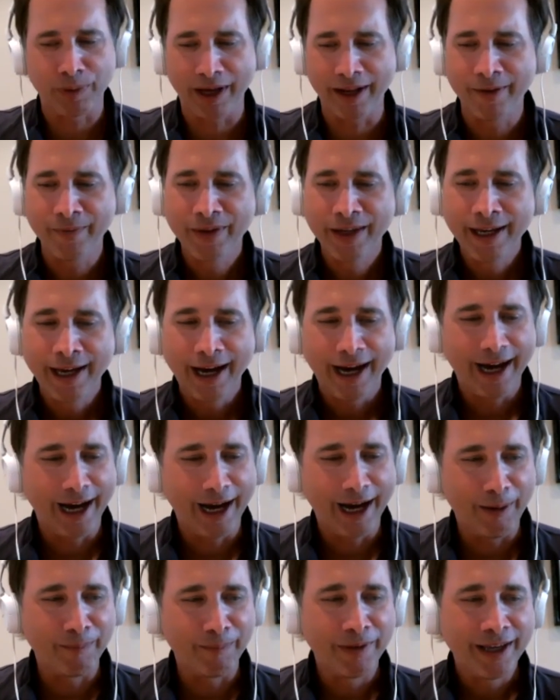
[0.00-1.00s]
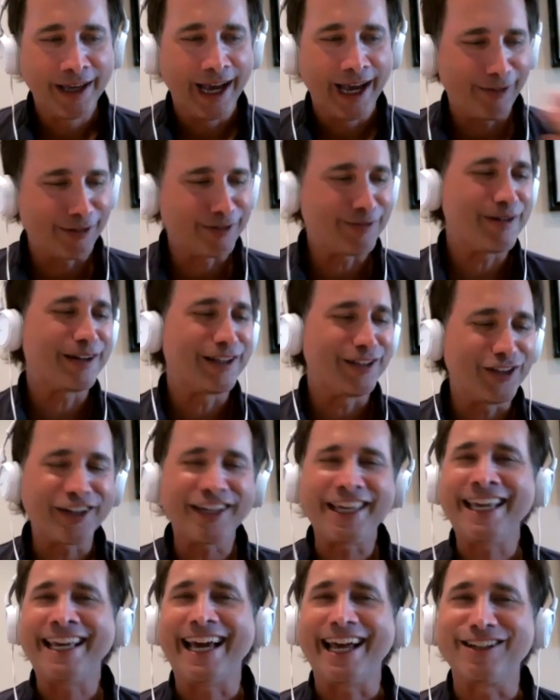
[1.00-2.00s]
But um, I remember
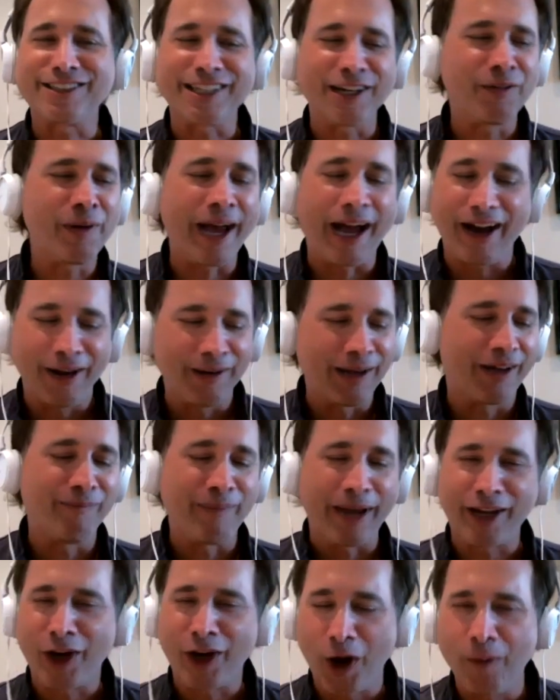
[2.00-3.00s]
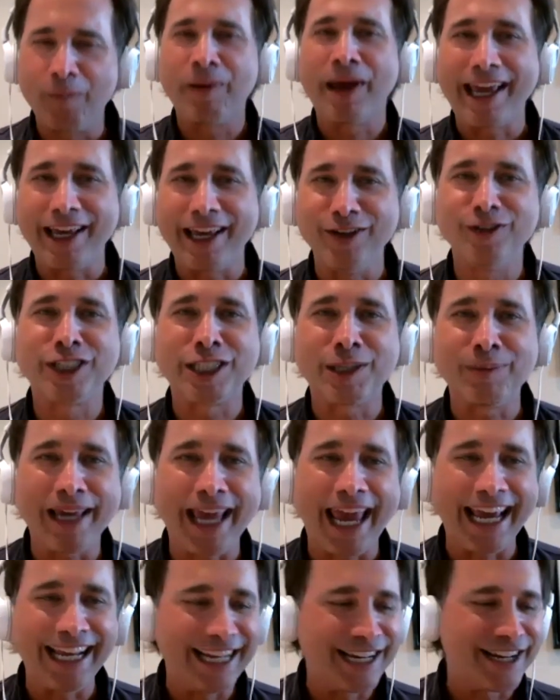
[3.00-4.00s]
looking at it and saying, wow, my copay used to
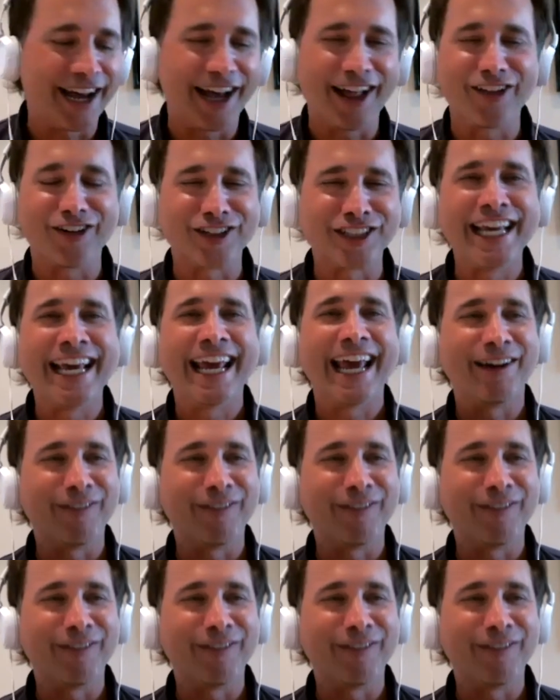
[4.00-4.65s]
be eighty dollars.